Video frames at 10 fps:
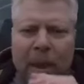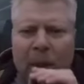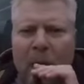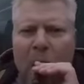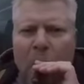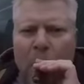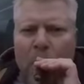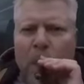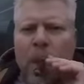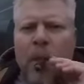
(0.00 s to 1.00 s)

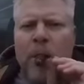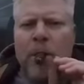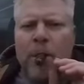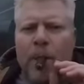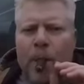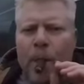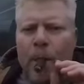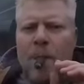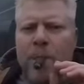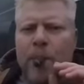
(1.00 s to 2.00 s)

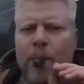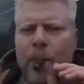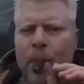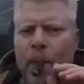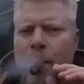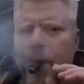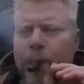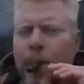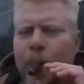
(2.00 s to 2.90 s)
Nothing is said.